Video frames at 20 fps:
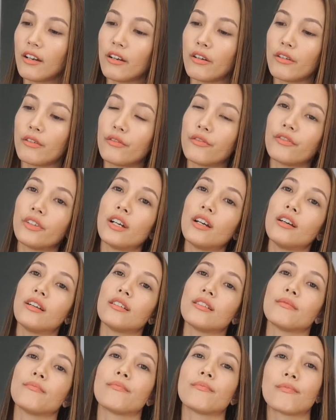of
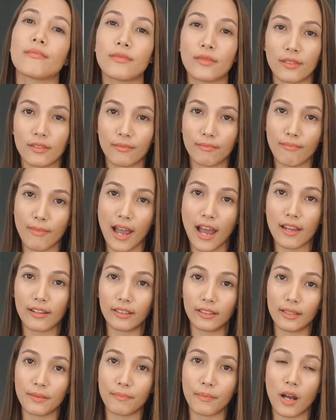
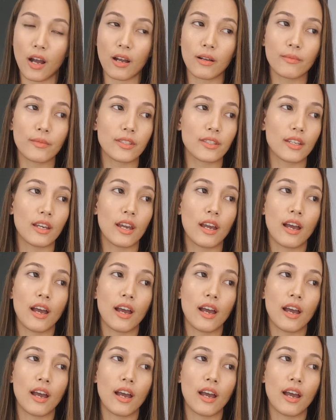matte lip balms.